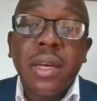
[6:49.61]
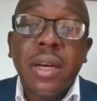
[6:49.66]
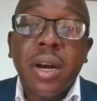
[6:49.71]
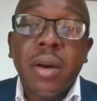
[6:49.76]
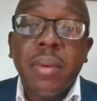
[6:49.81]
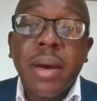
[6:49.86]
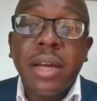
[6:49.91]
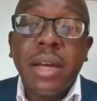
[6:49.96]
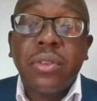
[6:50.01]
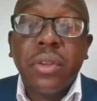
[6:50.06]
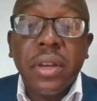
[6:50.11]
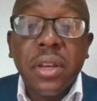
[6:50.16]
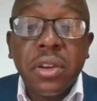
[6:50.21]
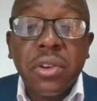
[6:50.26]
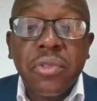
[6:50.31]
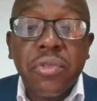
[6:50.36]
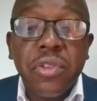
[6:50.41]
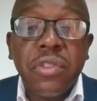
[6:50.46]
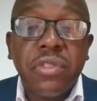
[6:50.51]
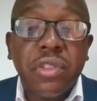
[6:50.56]
and to
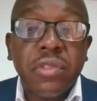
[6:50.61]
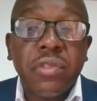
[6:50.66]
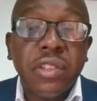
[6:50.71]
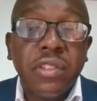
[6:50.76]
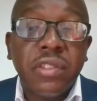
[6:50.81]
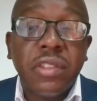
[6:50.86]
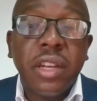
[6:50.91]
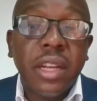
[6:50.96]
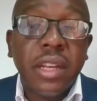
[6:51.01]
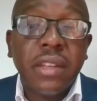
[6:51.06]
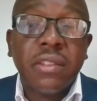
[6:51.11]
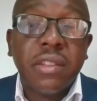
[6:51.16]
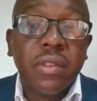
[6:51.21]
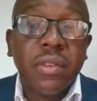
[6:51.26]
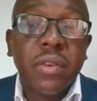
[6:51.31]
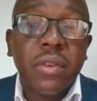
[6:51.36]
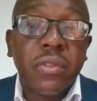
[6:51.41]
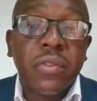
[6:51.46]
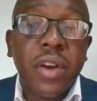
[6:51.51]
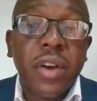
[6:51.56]
increase the resilience
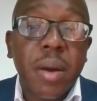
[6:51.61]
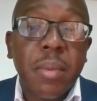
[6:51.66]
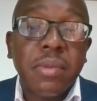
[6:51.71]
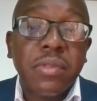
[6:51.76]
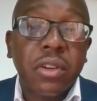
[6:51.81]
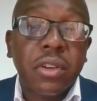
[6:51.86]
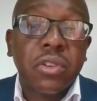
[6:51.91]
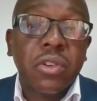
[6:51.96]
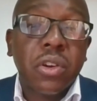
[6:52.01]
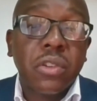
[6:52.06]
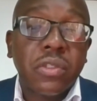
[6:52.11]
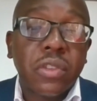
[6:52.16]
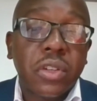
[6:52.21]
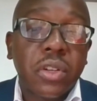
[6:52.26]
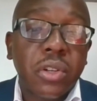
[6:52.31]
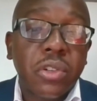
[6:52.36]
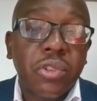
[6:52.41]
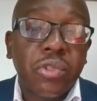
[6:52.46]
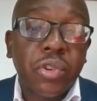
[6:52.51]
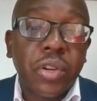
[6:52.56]
of our farmers across the
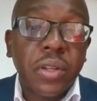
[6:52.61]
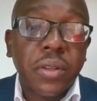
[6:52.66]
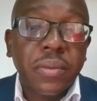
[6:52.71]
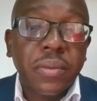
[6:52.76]
country.